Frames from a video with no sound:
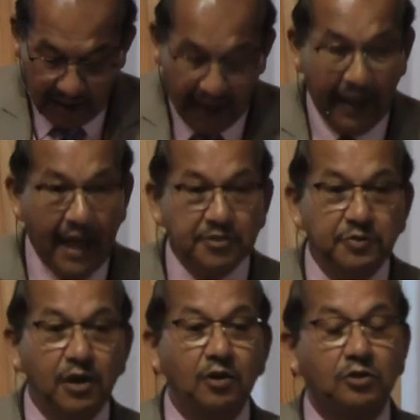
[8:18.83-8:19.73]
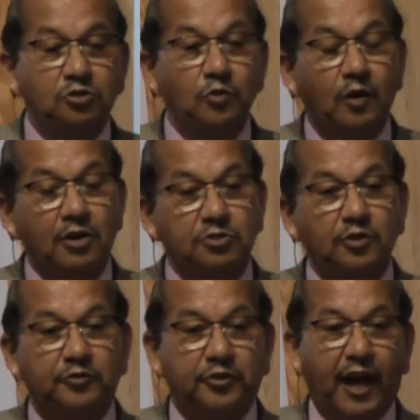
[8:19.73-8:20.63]
And as we look towards
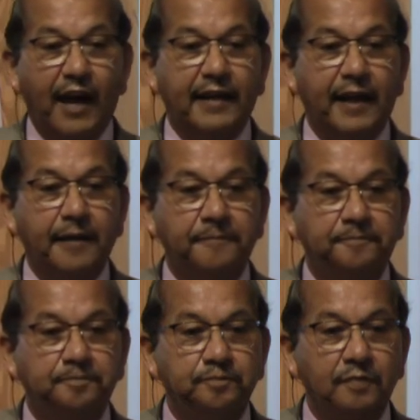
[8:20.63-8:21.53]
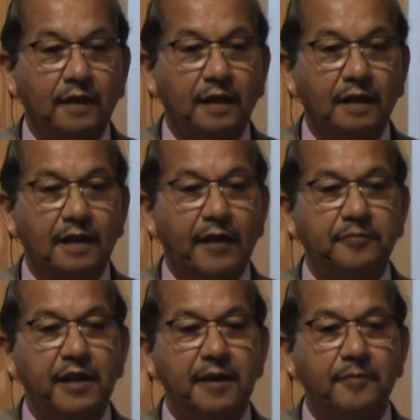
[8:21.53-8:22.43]
Good Friday, let
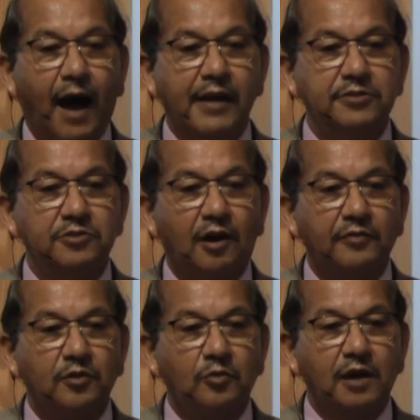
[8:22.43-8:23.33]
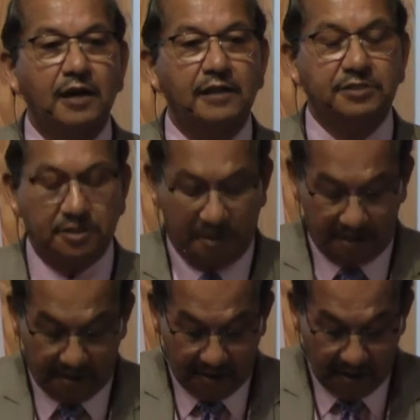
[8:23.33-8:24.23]
me remind you of the words
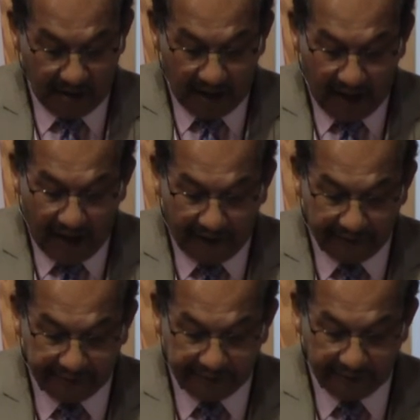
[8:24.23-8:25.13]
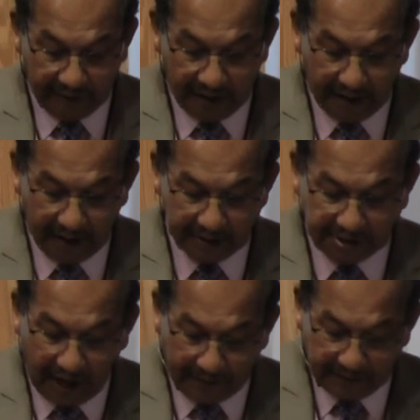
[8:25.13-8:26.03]
of a
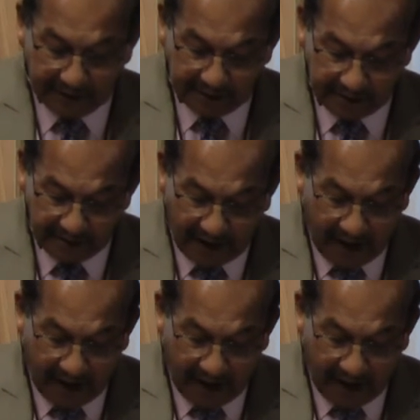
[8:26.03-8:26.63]
chaplain in the